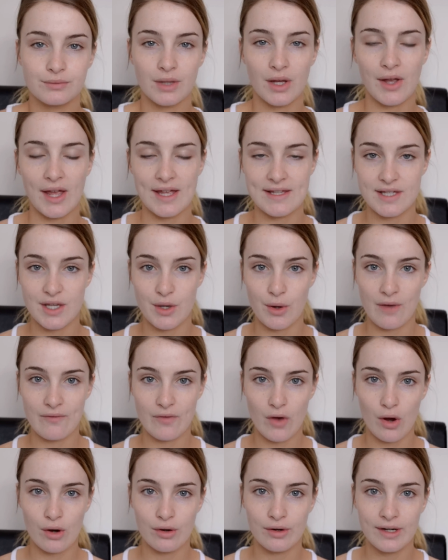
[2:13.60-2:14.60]
Okay, so
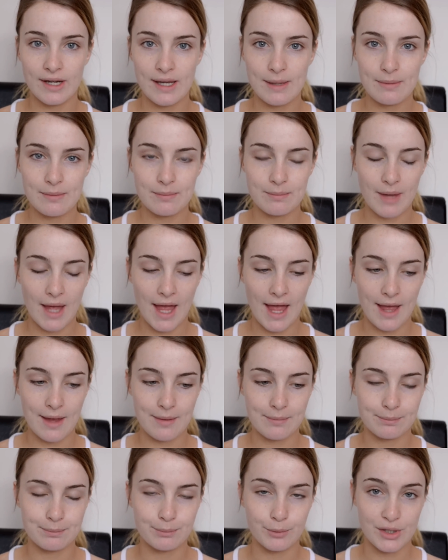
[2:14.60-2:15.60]
I've already
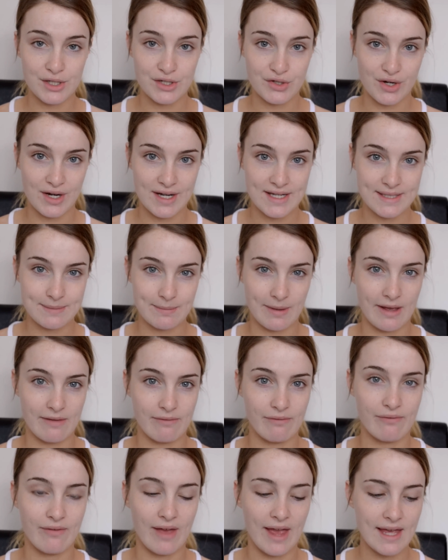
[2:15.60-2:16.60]
moisturized my
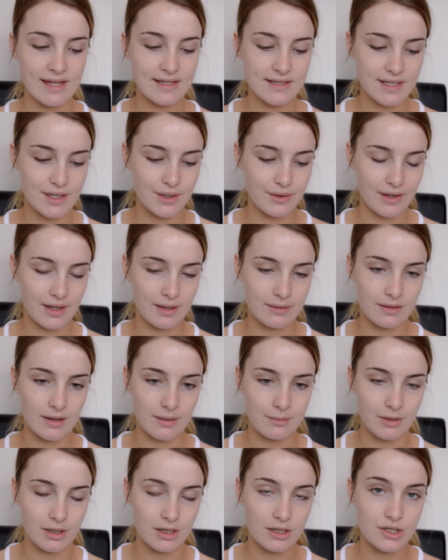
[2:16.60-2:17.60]
face, so then
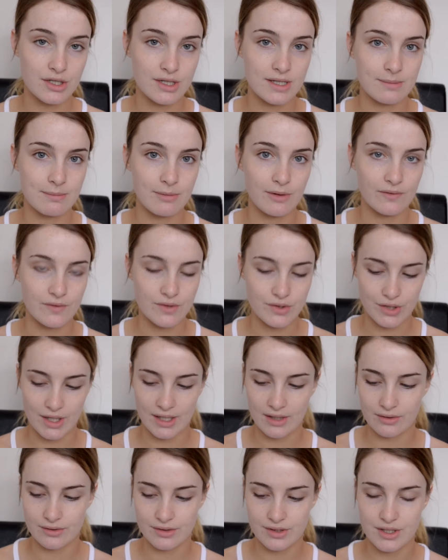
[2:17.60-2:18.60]
I'm going to just move
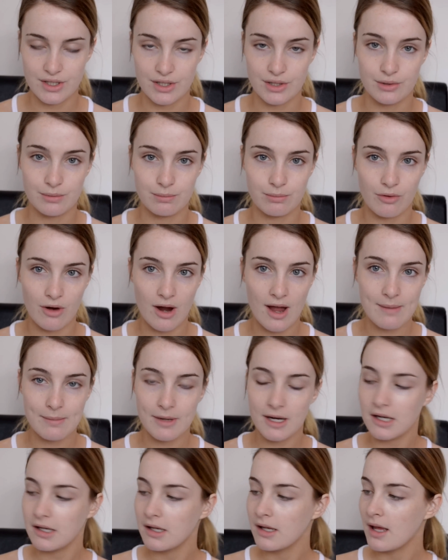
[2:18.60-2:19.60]
straight on to
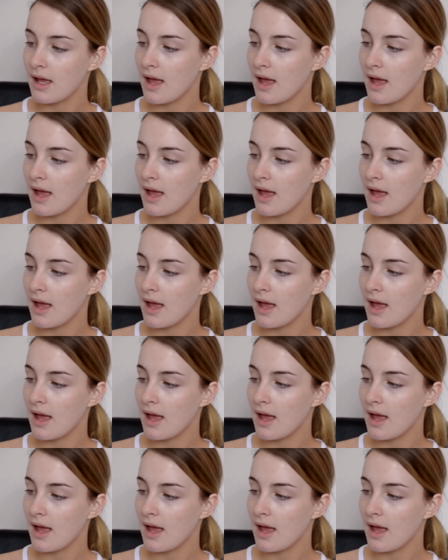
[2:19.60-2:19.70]
primer.